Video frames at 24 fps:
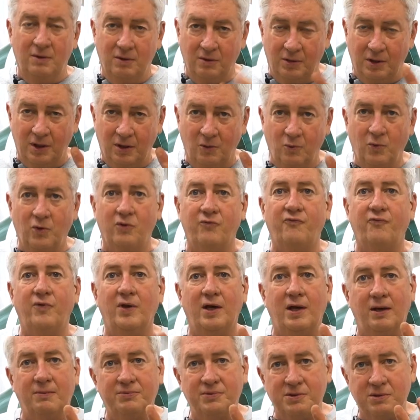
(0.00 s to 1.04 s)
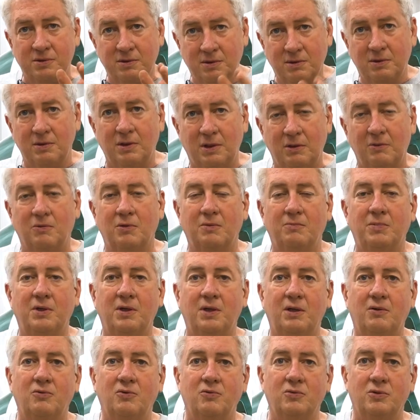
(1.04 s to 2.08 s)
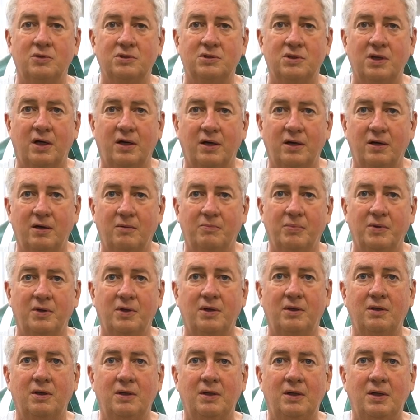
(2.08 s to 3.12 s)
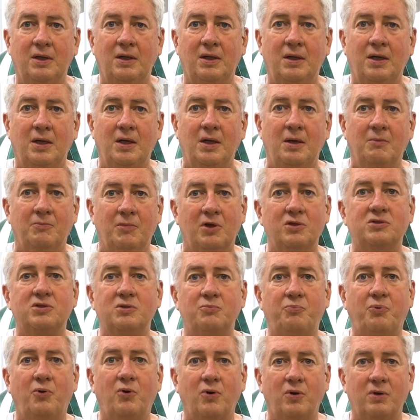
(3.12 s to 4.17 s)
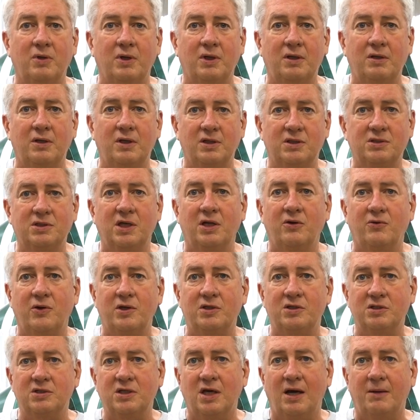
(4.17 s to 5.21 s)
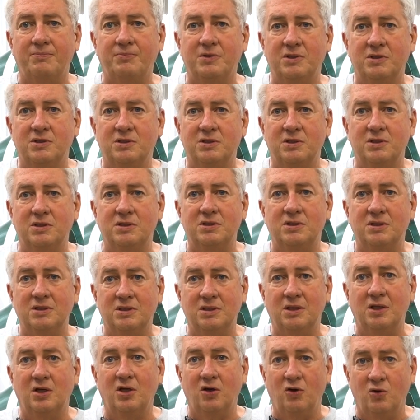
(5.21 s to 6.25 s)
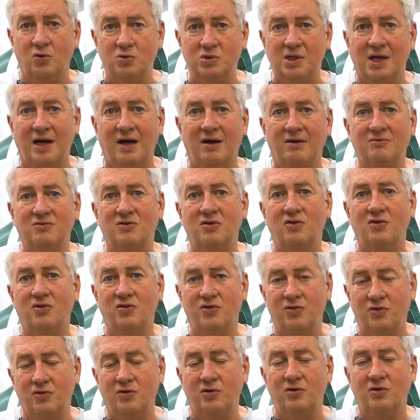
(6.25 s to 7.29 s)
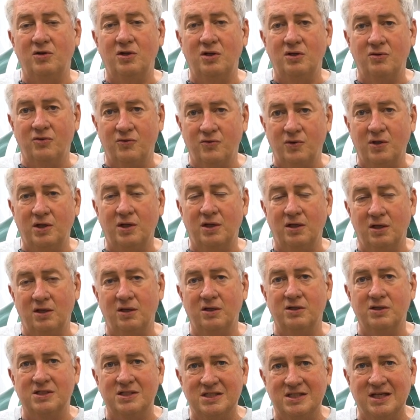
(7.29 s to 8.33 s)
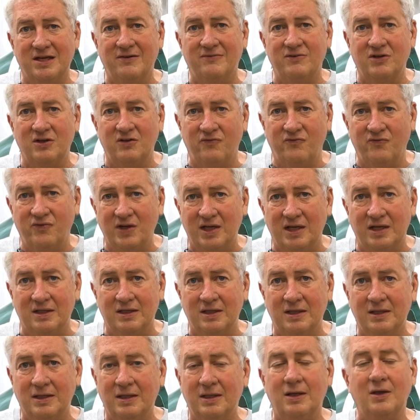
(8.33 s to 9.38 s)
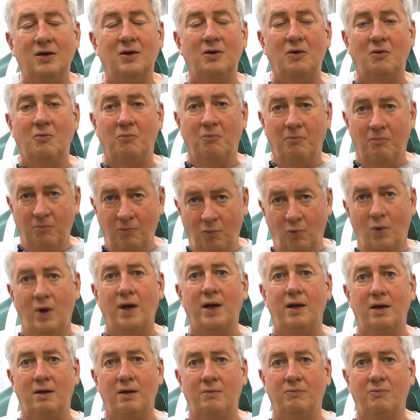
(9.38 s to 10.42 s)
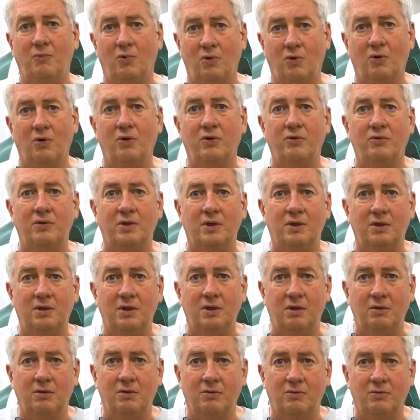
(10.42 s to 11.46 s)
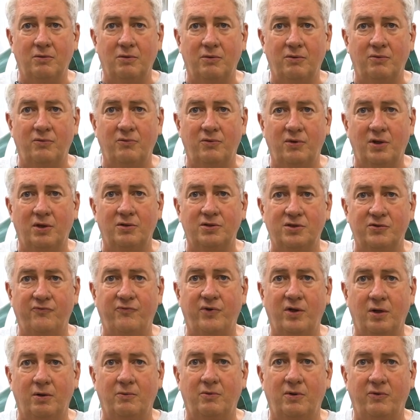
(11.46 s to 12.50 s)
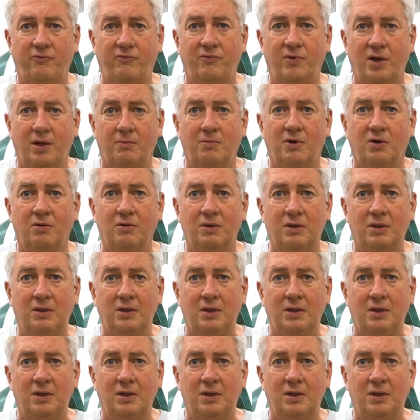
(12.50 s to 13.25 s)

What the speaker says: Okay, with flaps, he would have been equal to a stock airplane. Most importantly, the accelerate stop distance goes out to 3,370 feet, way more than that's available.